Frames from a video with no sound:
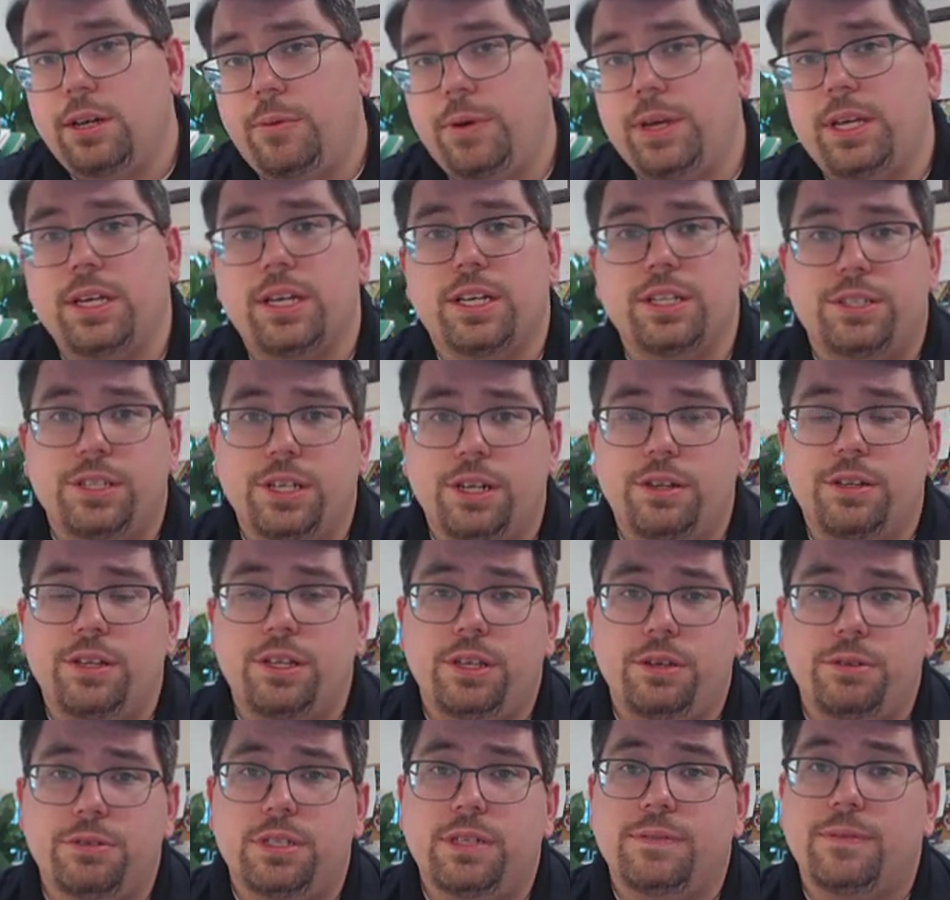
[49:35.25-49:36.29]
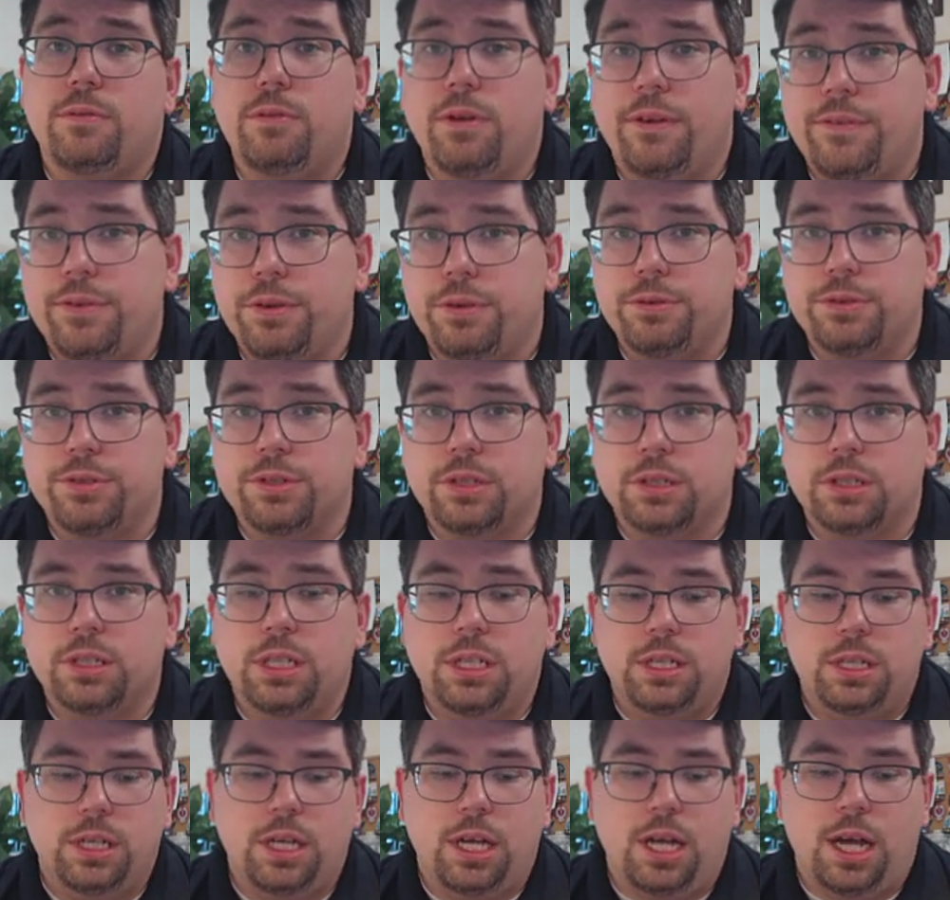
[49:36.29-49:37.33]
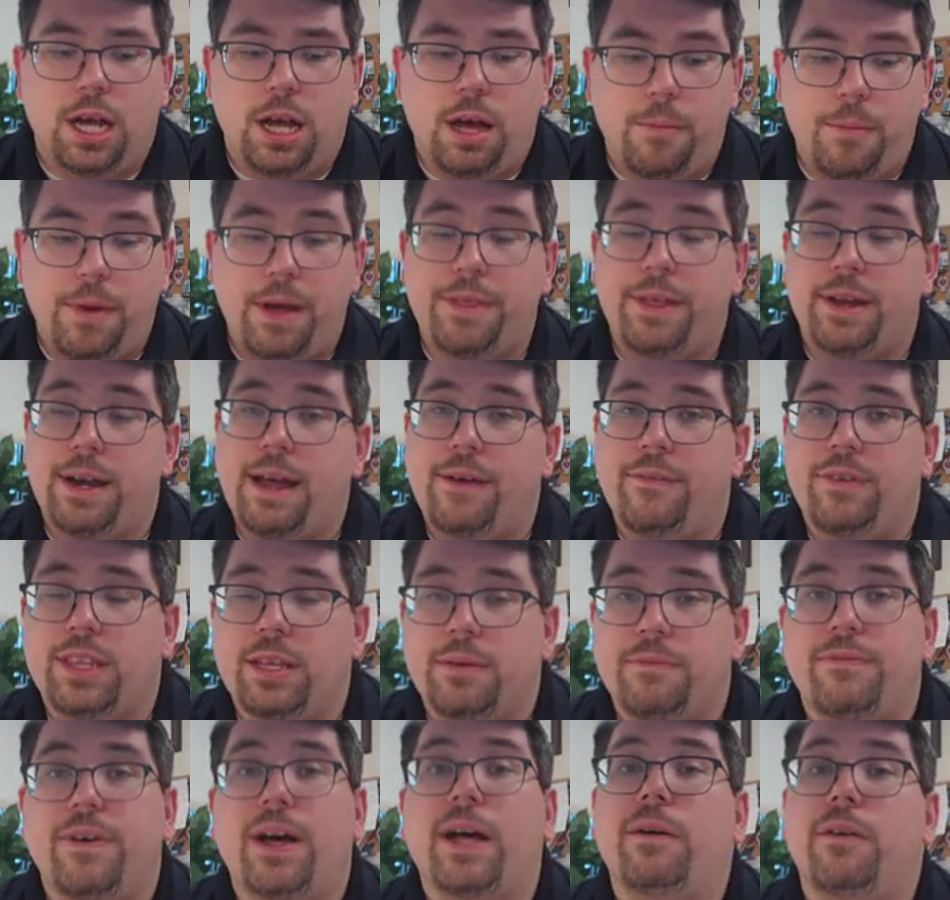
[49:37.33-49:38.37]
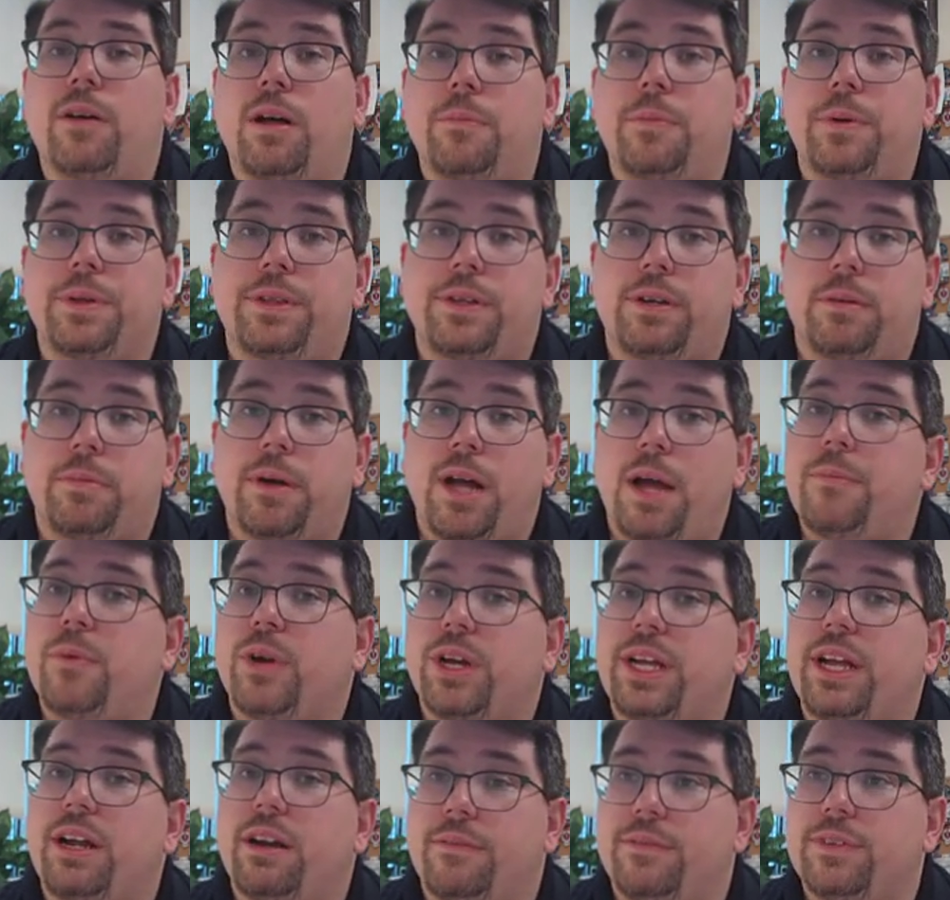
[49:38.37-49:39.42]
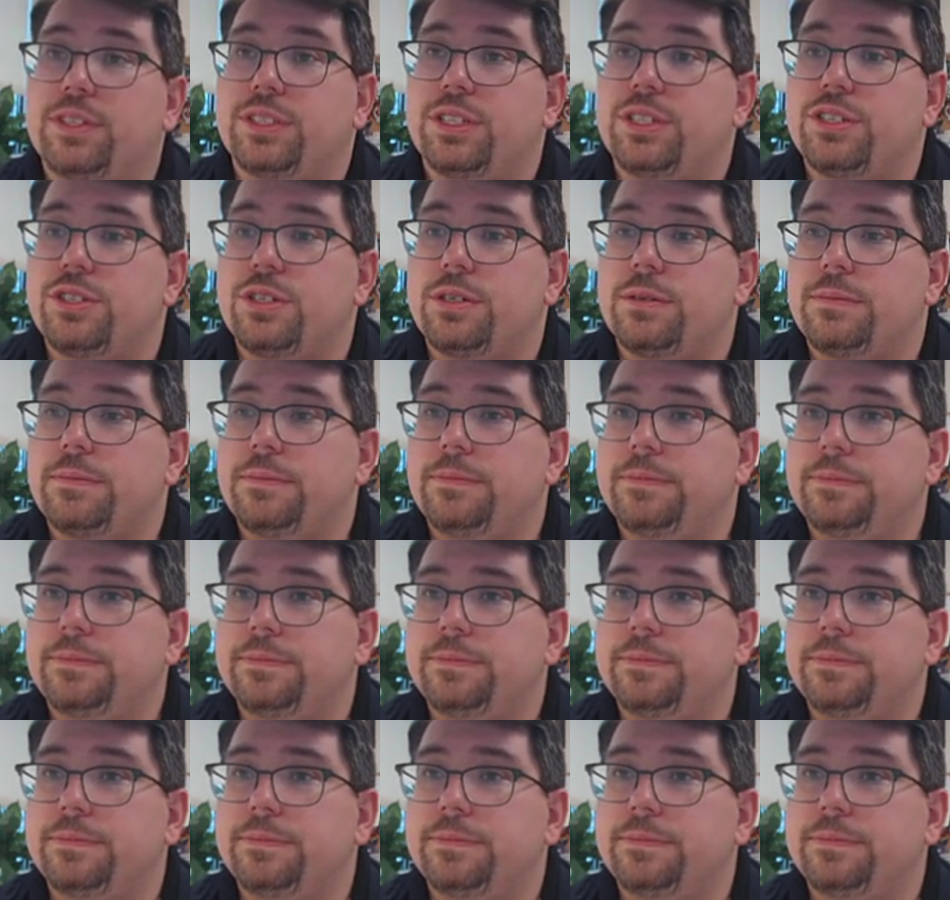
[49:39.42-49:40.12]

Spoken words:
we can consider the use of a refusal and then having them follow up with their primary care physician.